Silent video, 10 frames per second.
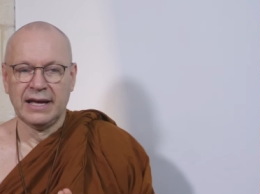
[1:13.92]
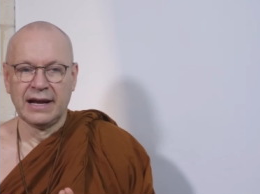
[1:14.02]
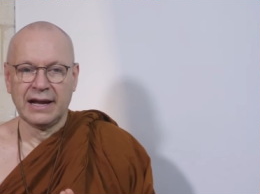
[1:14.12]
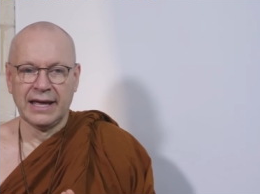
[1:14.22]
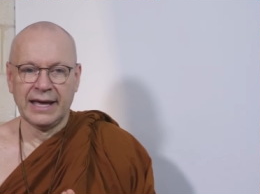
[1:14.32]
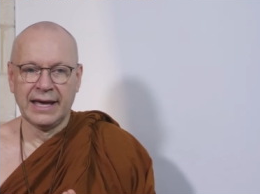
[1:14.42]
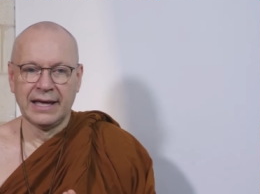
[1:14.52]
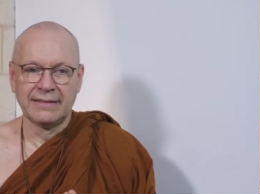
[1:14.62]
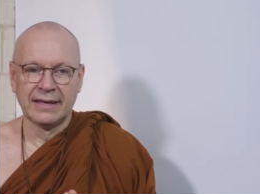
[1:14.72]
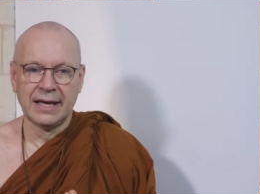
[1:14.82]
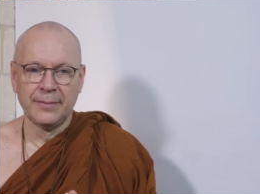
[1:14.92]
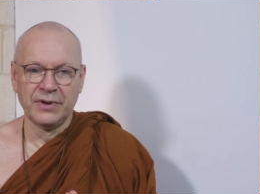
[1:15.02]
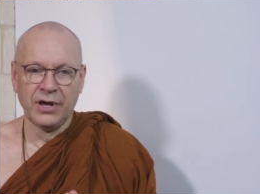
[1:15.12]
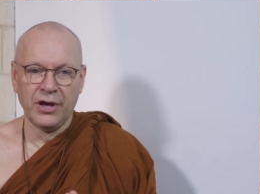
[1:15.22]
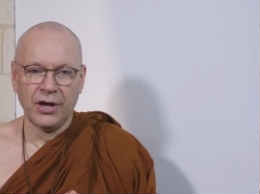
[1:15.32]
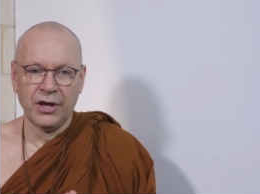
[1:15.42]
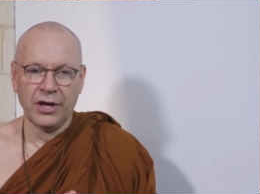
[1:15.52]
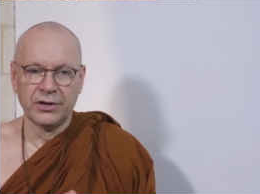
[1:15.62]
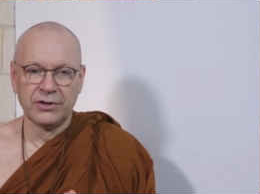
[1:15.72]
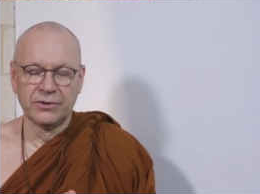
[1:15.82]
Let them
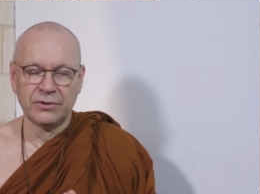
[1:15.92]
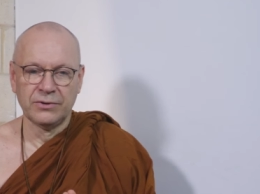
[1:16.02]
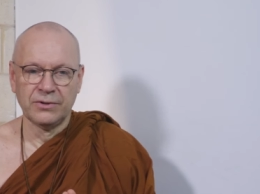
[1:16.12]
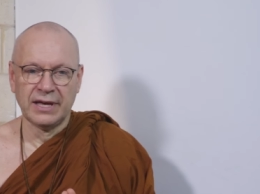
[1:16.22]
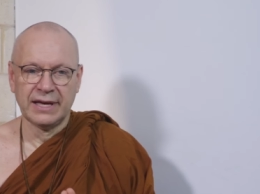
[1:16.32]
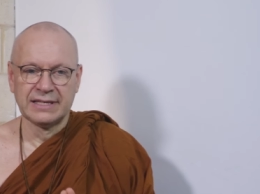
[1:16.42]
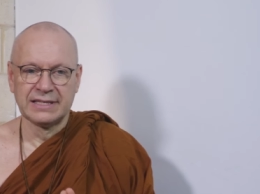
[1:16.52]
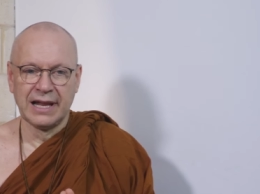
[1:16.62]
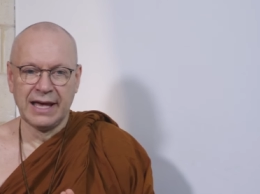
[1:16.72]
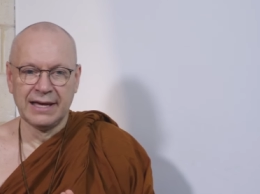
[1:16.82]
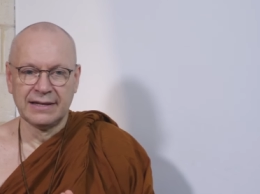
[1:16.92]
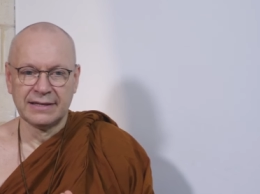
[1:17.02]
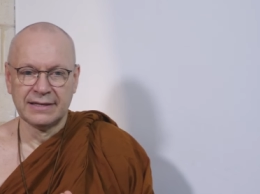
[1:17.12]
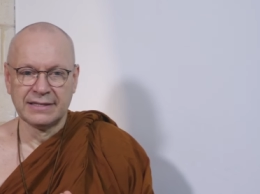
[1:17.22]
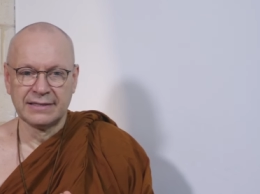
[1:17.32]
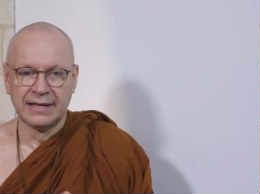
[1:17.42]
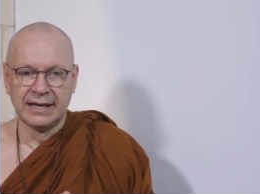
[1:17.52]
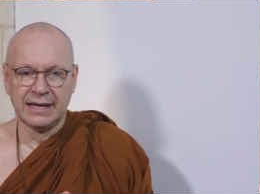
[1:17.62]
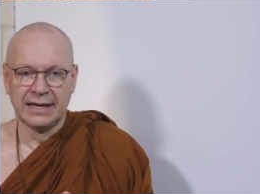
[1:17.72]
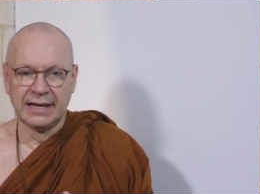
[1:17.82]
not do the slightest
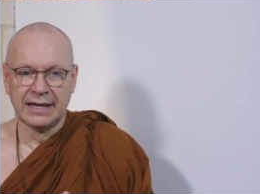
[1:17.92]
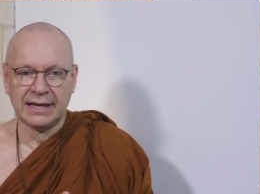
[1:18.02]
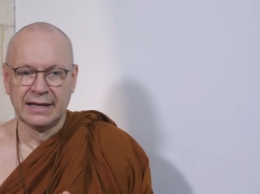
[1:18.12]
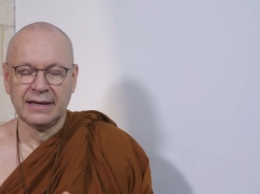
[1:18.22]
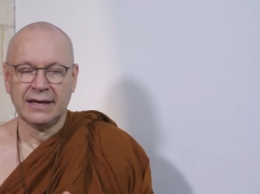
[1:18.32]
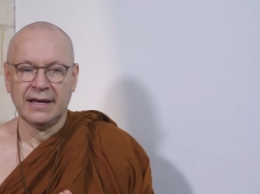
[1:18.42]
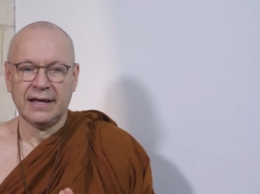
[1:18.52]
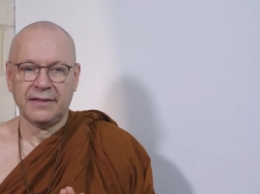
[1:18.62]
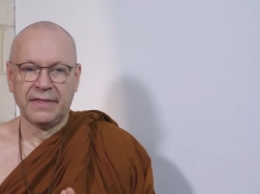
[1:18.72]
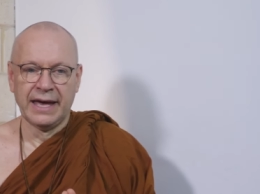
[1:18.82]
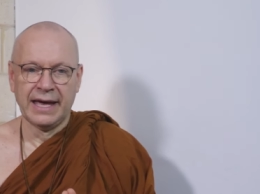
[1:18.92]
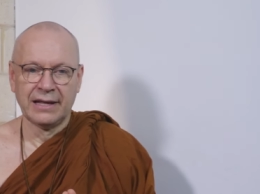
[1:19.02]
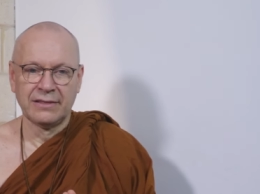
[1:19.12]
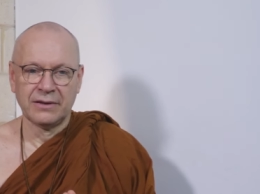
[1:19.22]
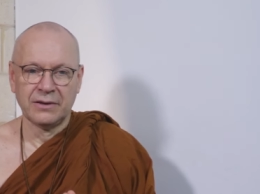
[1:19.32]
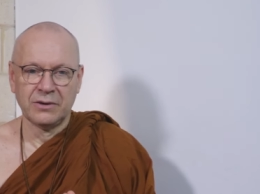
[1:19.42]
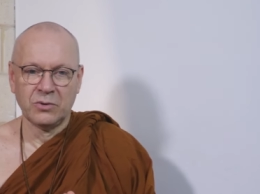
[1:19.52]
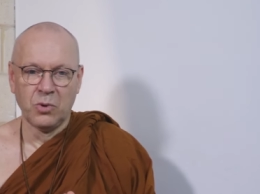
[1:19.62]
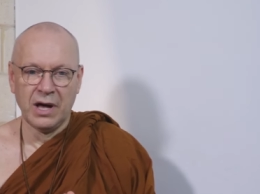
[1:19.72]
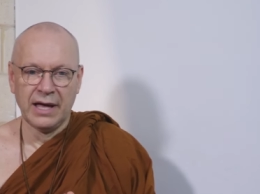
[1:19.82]
thing that the
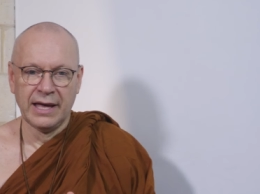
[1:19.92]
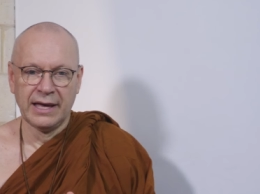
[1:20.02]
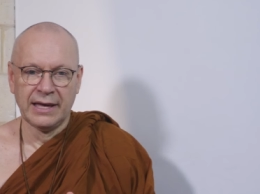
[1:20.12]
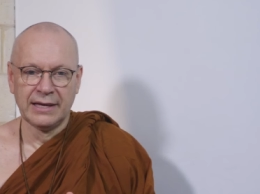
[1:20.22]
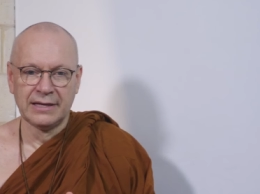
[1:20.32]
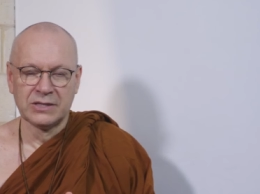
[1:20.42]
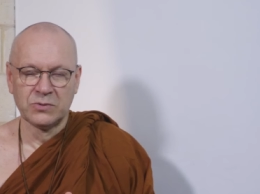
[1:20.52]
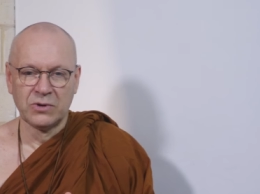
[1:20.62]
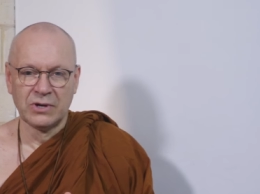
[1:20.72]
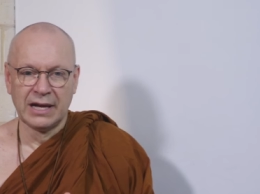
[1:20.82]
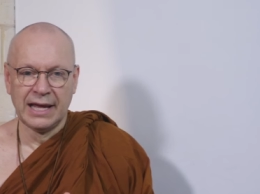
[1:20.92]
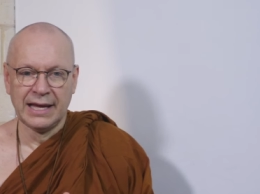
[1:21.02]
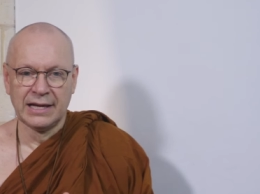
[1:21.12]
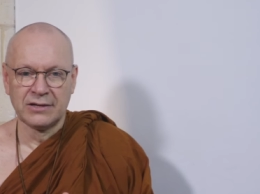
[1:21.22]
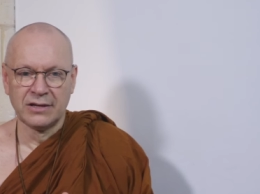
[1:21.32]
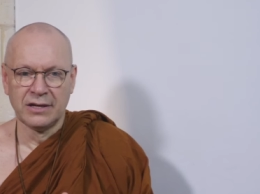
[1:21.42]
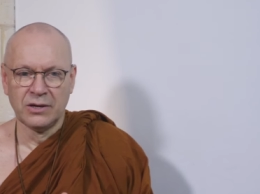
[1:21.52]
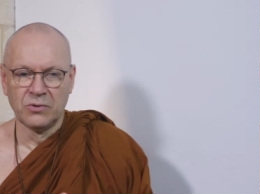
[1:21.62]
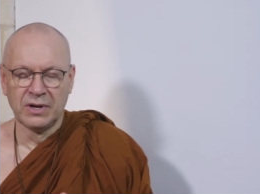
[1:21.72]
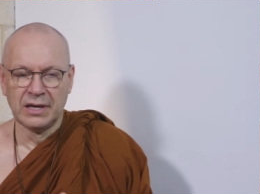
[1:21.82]
wise would
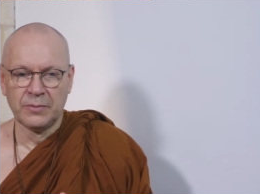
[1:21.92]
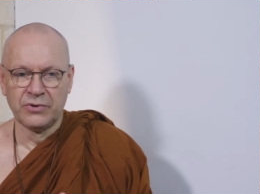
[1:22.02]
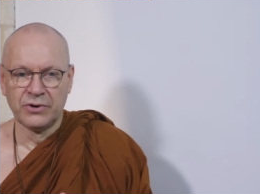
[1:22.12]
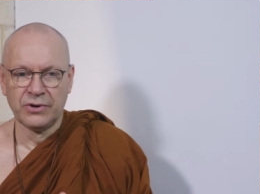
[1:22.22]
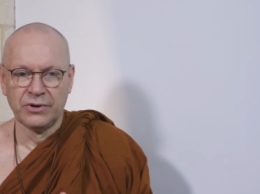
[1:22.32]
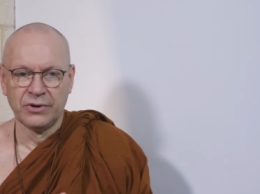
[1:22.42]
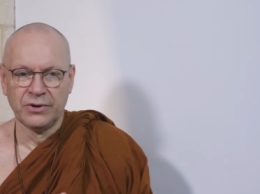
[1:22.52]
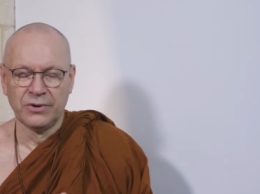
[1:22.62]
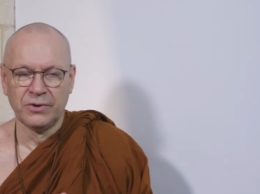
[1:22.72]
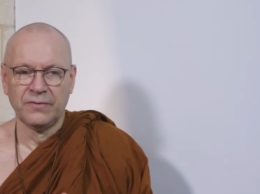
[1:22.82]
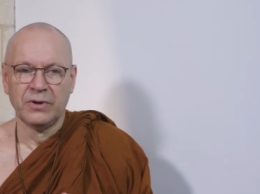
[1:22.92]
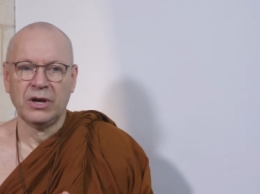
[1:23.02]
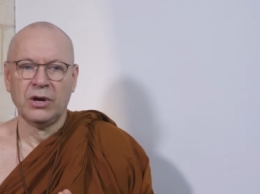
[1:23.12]
later reprove,